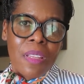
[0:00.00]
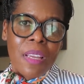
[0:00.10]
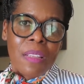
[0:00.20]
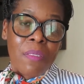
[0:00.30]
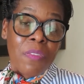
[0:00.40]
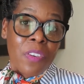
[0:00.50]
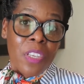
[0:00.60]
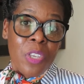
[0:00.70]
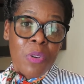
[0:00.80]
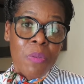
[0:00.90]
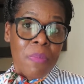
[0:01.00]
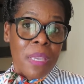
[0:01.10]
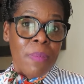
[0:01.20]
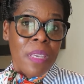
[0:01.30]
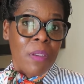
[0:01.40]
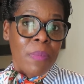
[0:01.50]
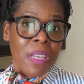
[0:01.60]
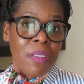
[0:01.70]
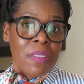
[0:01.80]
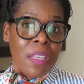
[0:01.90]
that for you maybe you
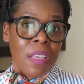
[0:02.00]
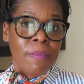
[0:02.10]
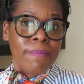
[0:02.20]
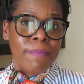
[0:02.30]
might say,